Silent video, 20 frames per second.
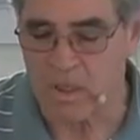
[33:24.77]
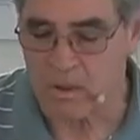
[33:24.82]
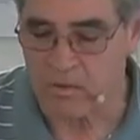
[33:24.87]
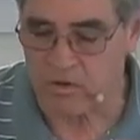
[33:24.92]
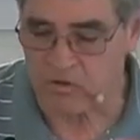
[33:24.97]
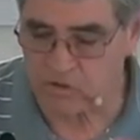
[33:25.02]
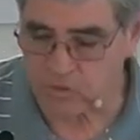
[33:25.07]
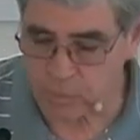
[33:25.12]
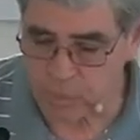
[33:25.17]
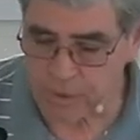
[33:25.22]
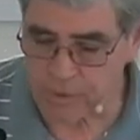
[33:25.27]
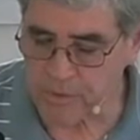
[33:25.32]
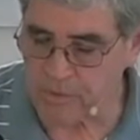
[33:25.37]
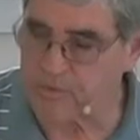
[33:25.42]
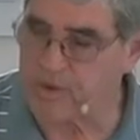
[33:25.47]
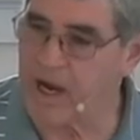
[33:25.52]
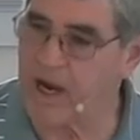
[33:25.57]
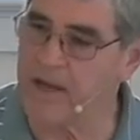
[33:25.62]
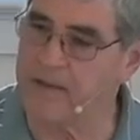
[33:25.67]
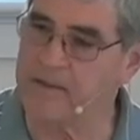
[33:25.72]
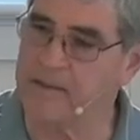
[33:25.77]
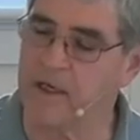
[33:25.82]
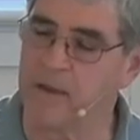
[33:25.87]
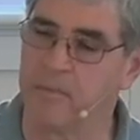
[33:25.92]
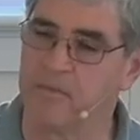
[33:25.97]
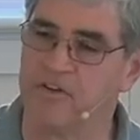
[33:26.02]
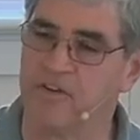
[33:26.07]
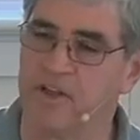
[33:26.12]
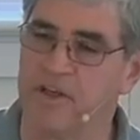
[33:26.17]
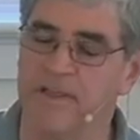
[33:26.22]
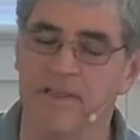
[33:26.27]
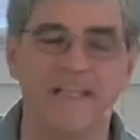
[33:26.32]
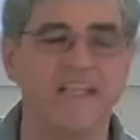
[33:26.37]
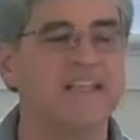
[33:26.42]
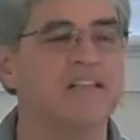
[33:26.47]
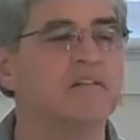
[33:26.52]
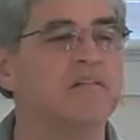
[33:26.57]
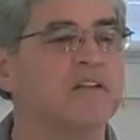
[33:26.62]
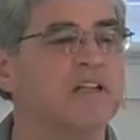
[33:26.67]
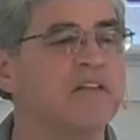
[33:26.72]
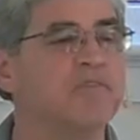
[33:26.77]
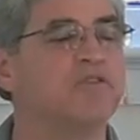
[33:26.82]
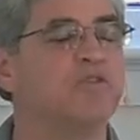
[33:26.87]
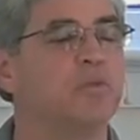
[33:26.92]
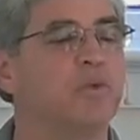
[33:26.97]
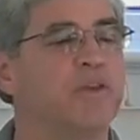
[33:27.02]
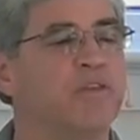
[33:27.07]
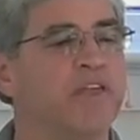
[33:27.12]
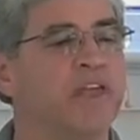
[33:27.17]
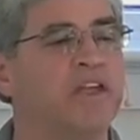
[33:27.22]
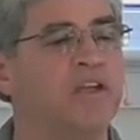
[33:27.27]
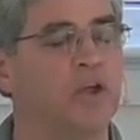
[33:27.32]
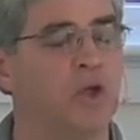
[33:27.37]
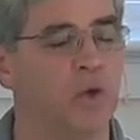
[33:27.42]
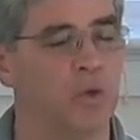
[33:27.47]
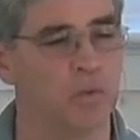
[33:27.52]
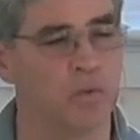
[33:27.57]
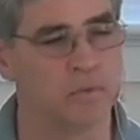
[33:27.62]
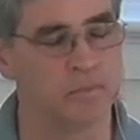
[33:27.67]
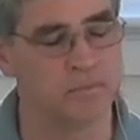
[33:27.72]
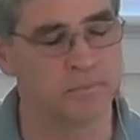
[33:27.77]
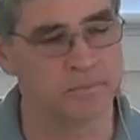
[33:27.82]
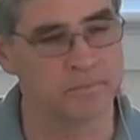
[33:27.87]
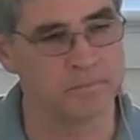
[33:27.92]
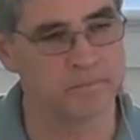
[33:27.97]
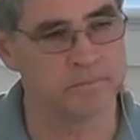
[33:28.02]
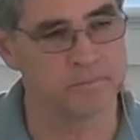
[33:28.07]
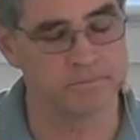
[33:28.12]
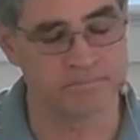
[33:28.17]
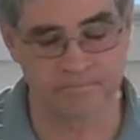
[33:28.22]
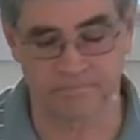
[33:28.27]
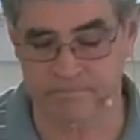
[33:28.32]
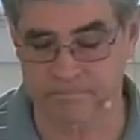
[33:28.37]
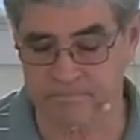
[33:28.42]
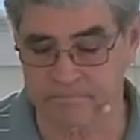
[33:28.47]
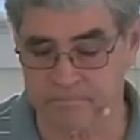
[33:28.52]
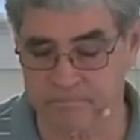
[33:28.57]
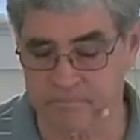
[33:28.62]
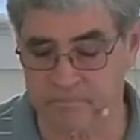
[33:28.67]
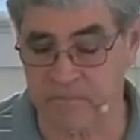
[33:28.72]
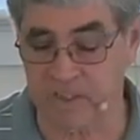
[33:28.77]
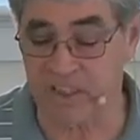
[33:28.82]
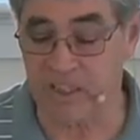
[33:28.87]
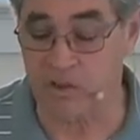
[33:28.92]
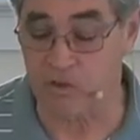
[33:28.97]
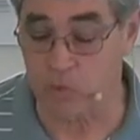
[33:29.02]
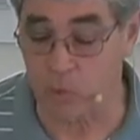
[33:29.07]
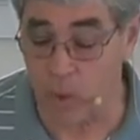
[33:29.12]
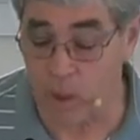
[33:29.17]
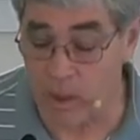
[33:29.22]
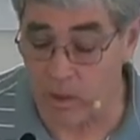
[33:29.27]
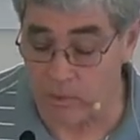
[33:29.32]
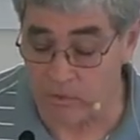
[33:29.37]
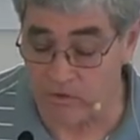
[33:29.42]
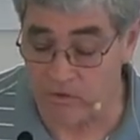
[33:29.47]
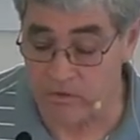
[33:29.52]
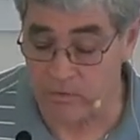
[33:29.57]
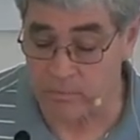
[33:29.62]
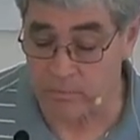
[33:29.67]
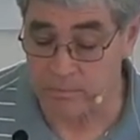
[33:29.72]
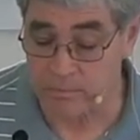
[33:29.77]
the Spirit of God comes in and He lives within you. He indwells